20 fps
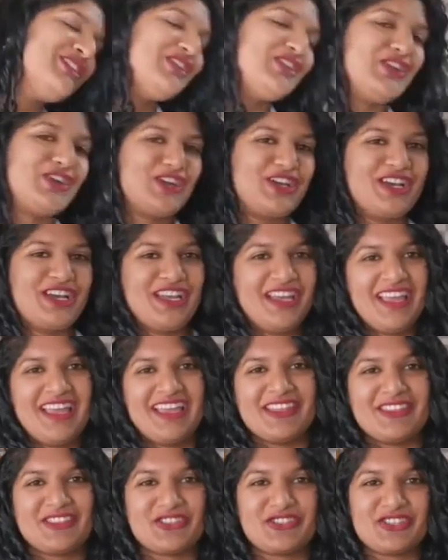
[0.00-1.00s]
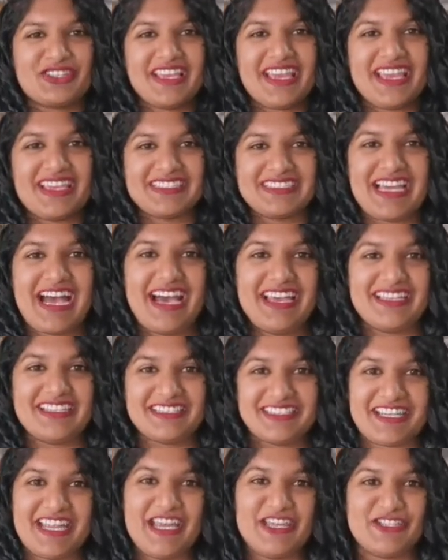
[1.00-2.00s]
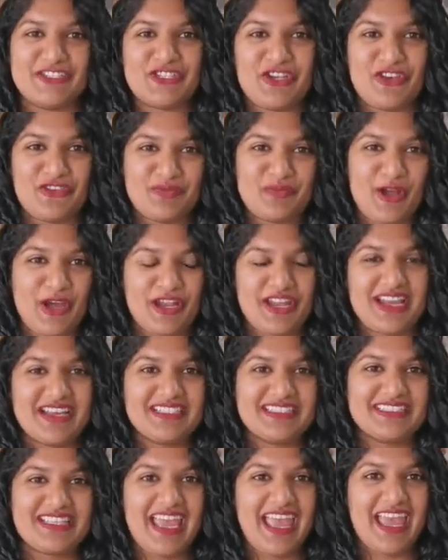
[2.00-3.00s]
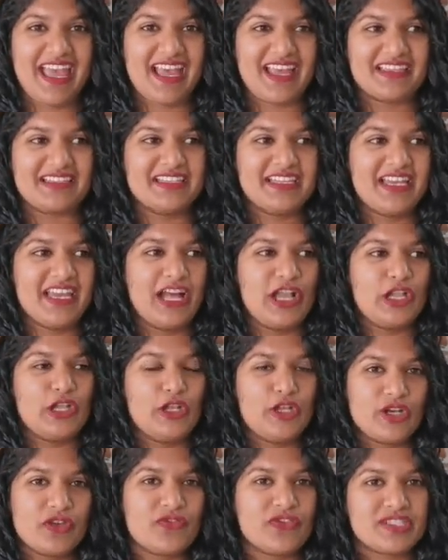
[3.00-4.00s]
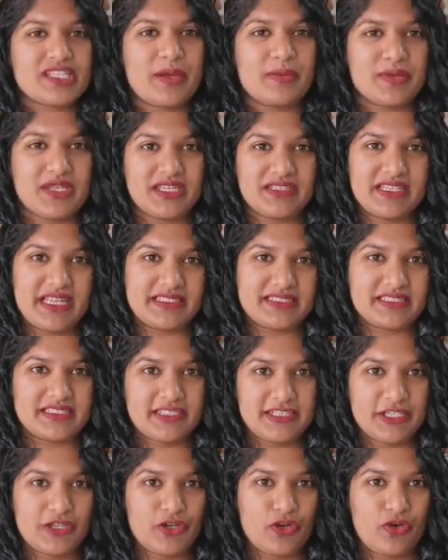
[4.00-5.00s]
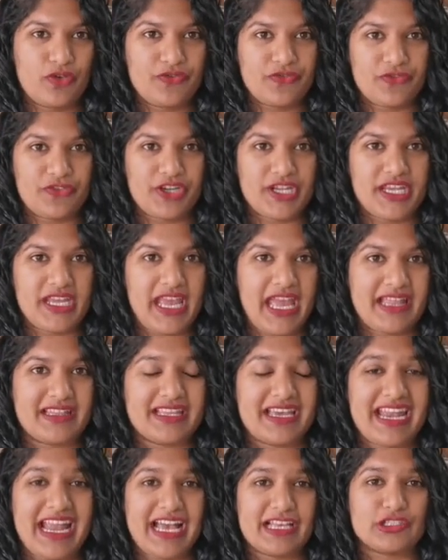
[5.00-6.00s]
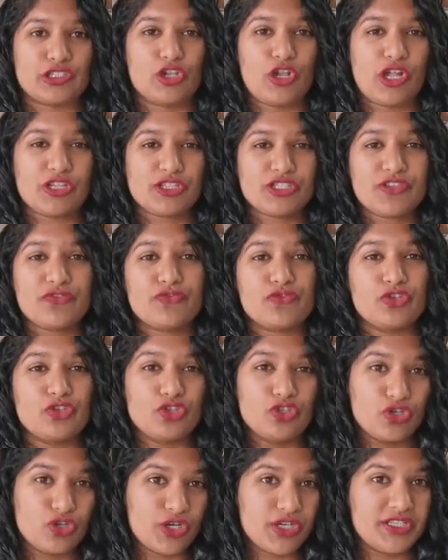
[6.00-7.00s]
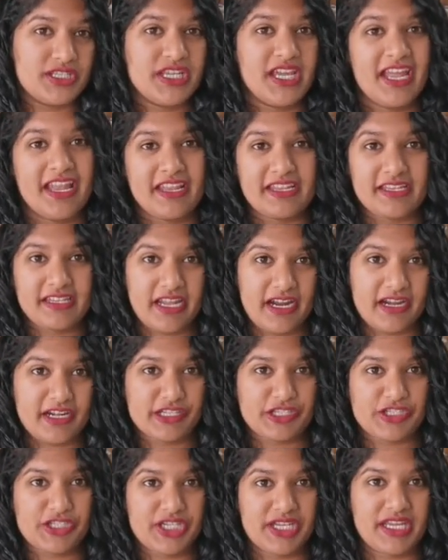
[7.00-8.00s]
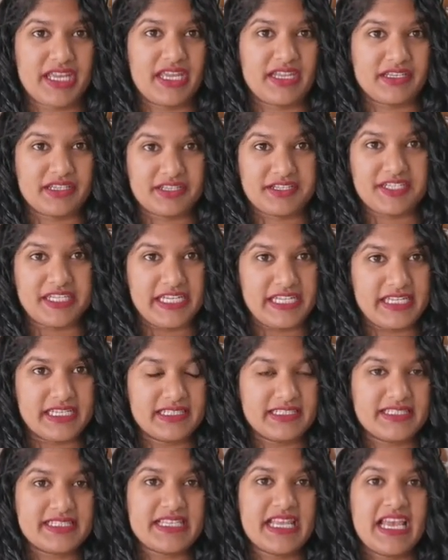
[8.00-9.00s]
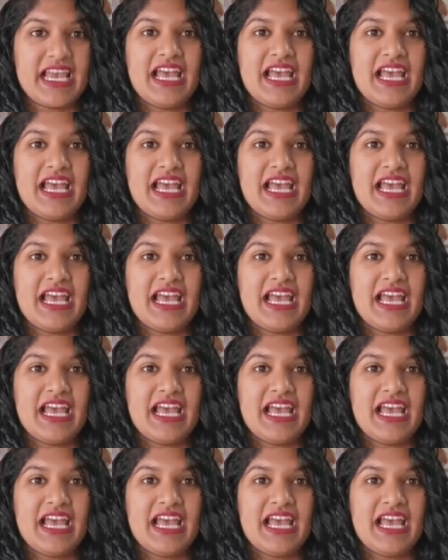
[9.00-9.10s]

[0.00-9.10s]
can look through the entire range of products and look for something that's silicone free and that has lots of good nourishing ingredients.